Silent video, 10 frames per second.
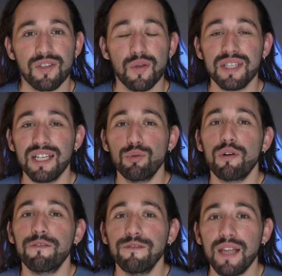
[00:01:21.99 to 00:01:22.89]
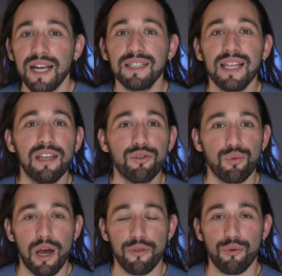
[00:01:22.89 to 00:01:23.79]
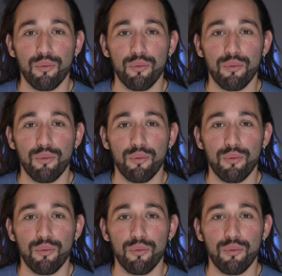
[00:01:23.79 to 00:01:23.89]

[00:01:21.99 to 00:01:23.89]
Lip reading: So it's gonna reflect light throughout the